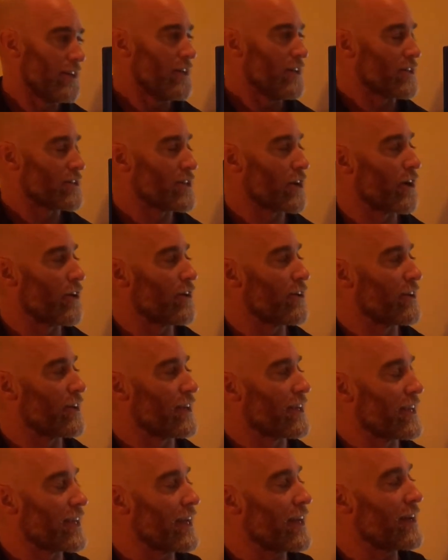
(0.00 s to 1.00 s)
So
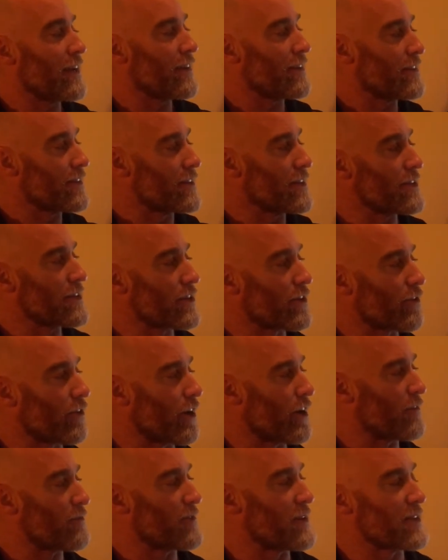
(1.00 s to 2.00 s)
here, this
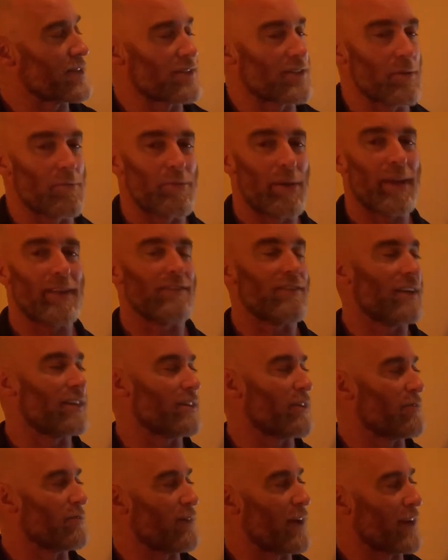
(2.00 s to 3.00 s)
graph is depicting
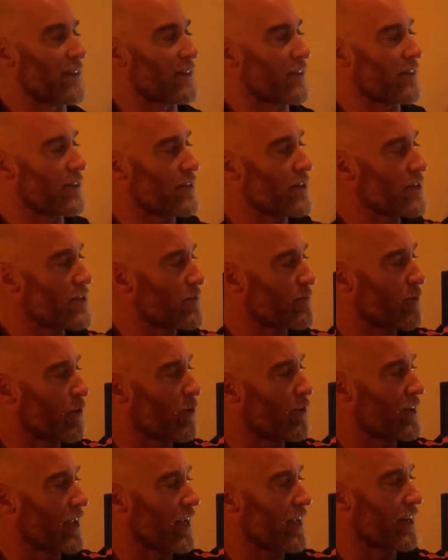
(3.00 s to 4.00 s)
the fact that this
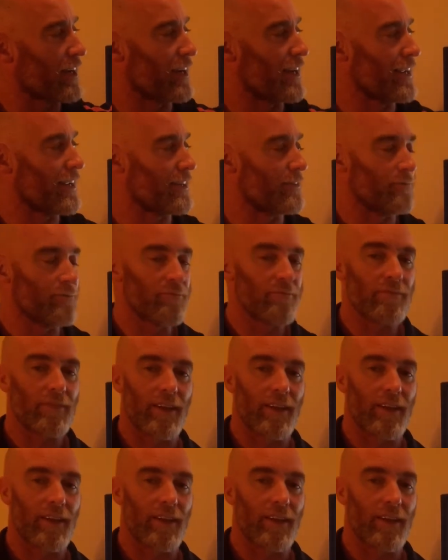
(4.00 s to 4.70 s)
forward head lean